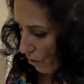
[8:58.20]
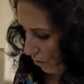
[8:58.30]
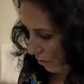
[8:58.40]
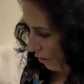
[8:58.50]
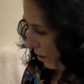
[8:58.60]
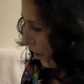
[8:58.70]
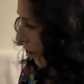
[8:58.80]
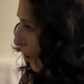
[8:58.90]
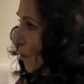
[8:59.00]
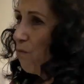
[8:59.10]
or
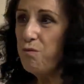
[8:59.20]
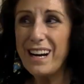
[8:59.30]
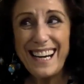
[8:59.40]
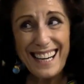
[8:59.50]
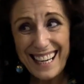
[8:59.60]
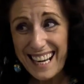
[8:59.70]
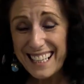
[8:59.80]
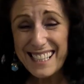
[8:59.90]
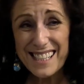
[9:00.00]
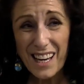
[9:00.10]
really
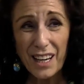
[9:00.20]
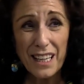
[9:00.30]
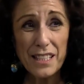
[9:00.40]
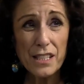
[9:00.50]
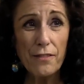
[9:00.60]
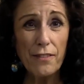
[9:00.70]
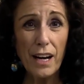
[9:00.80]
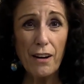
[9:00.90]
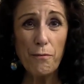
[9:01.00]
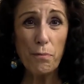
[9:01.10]
any signs of
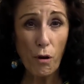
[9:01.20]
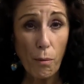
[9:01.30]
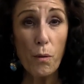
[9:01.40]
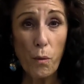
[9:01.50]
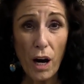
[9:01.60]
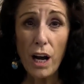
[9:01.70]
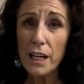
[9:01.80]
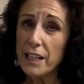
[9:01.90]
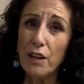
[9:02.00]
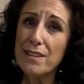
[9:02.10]
proper wear.
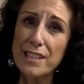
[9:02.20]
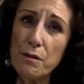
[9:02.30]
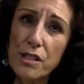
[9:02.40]
You know, there's no